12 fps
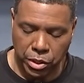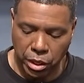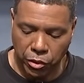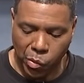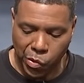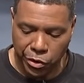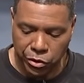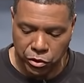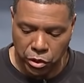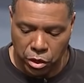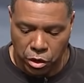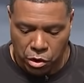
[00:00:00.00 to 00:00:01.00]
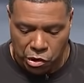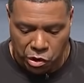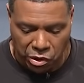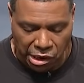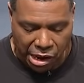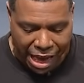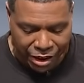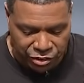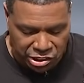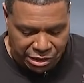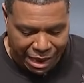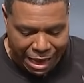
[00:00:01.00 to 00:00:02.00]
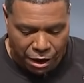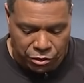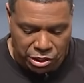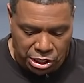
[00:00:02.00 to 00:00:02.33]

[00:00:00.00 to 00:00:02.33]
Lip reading: In other words, your lifestyle